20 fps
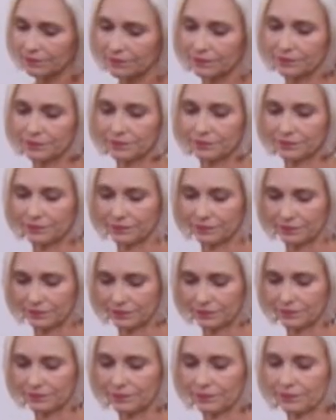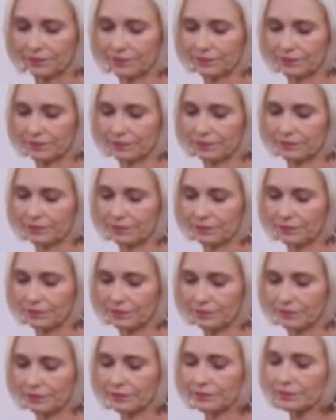
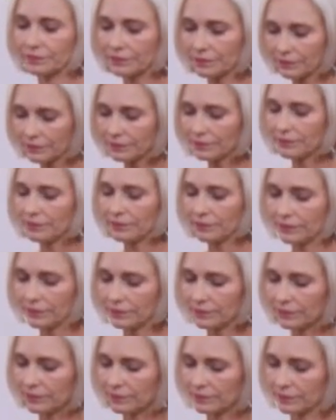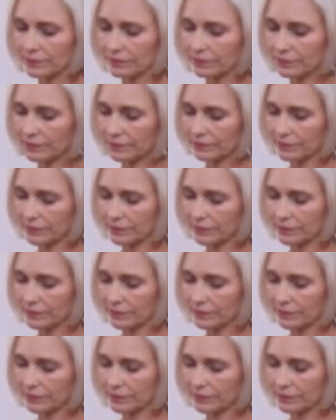No words are spoken by the person on screen.